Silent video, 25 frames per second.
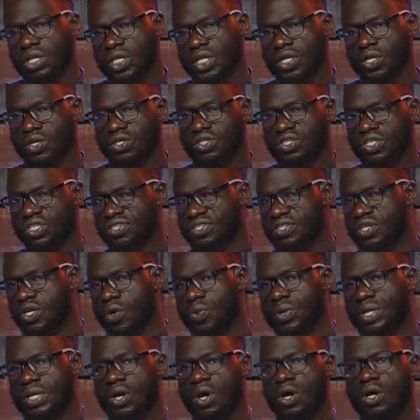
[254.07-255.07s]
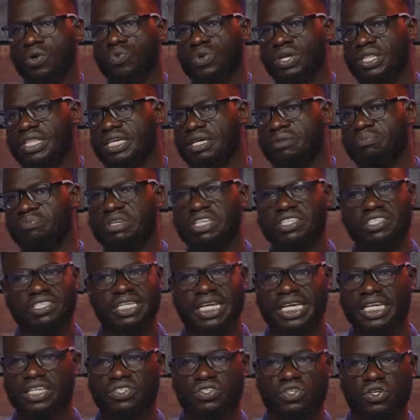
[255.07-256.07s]
you know, just going on with their
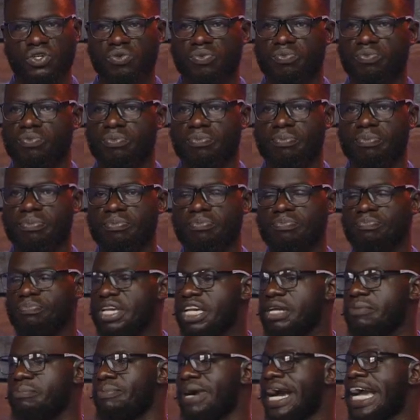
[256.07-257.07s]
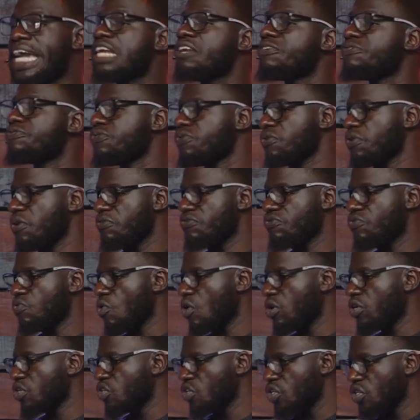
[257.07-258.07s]
business. You're being mindful of
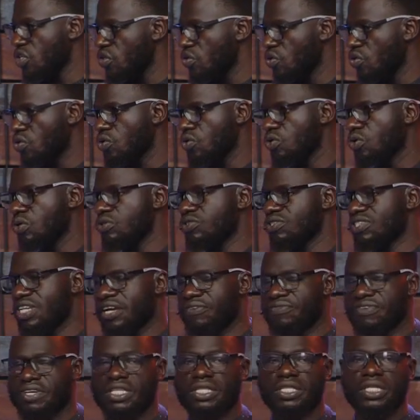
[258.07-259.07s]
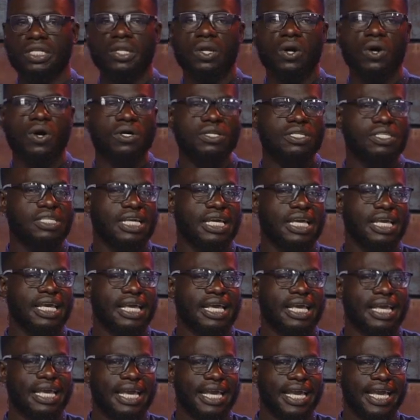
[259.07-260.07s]
what you do, serving the Lord,
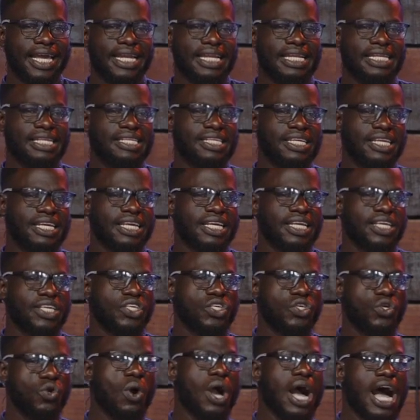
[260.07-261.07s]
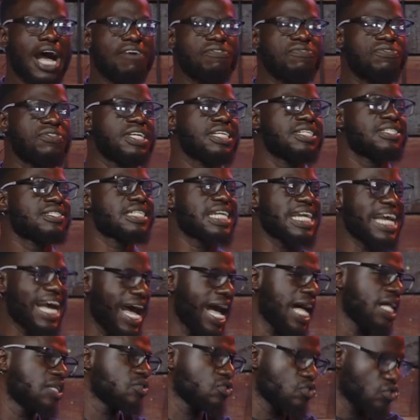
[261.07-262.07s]
and you have this
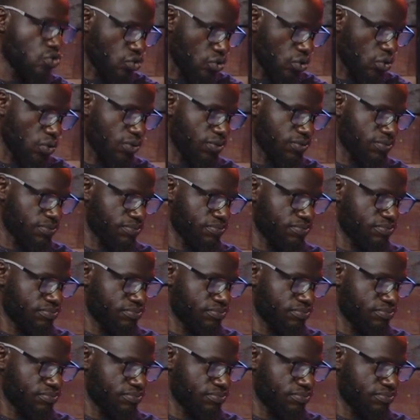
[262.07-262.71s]
counsel.